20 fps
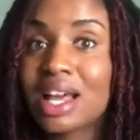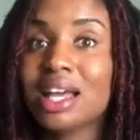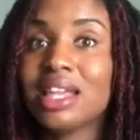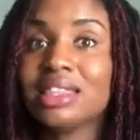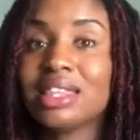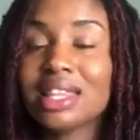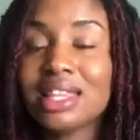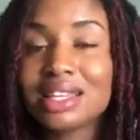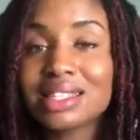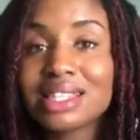
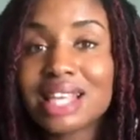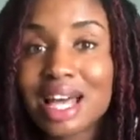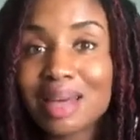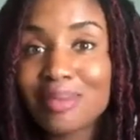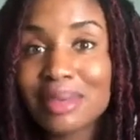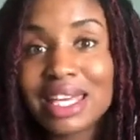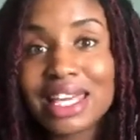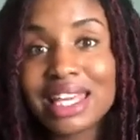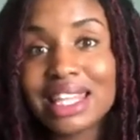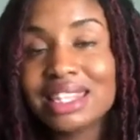That does not
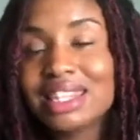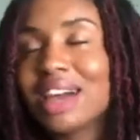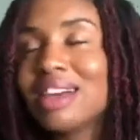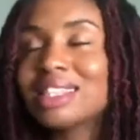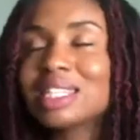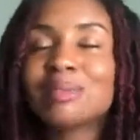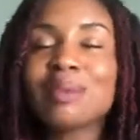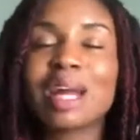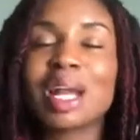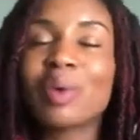mean let
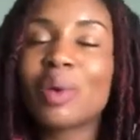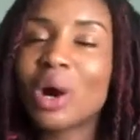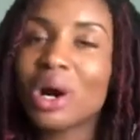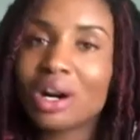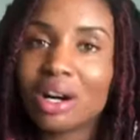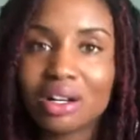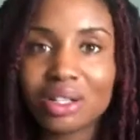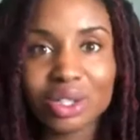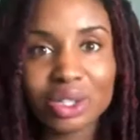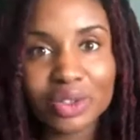somebody walk
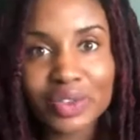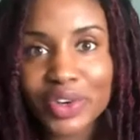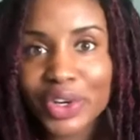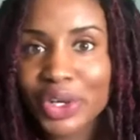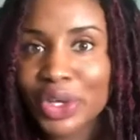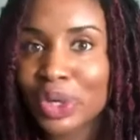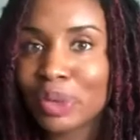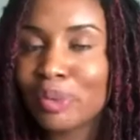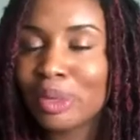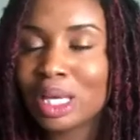all over
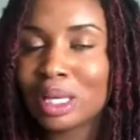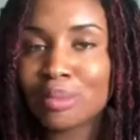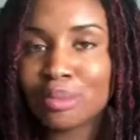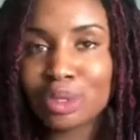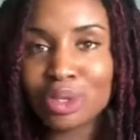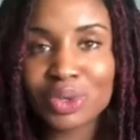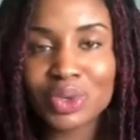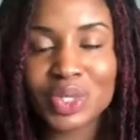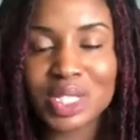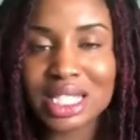you, be
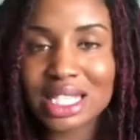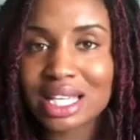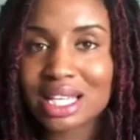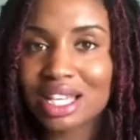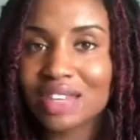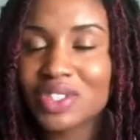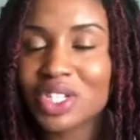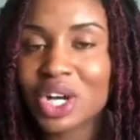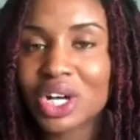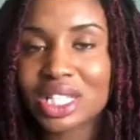abusive,
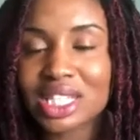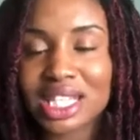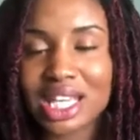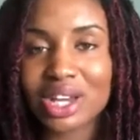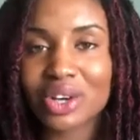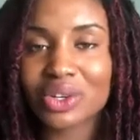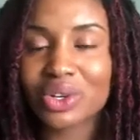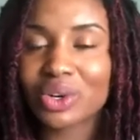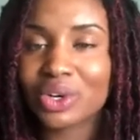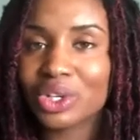talk
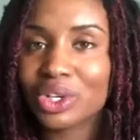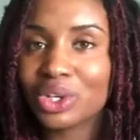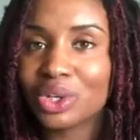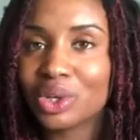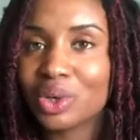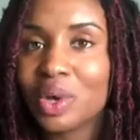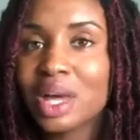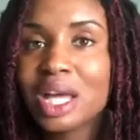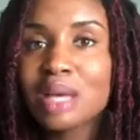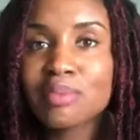down on
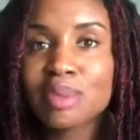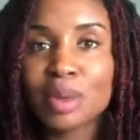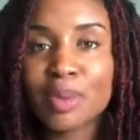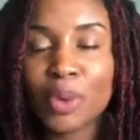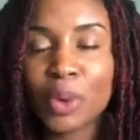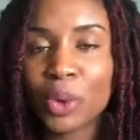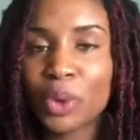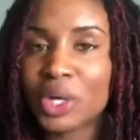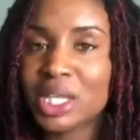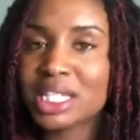you, be
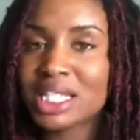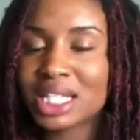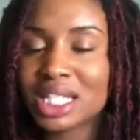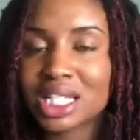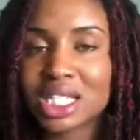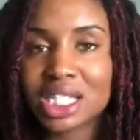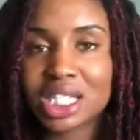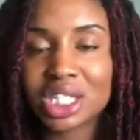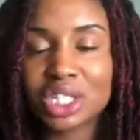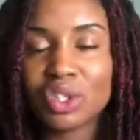poisonous
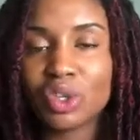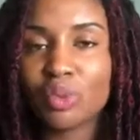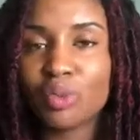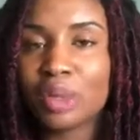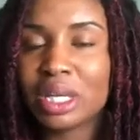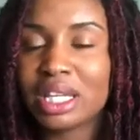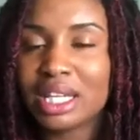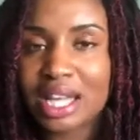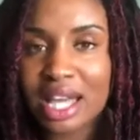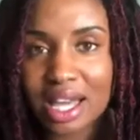to you, be
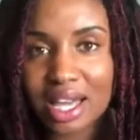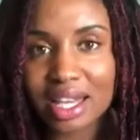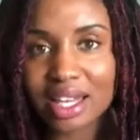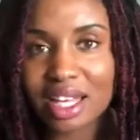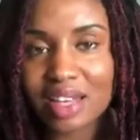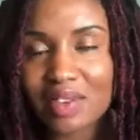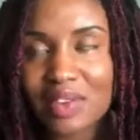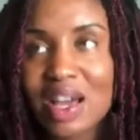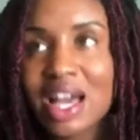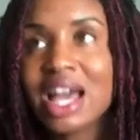
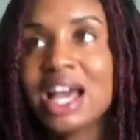negative.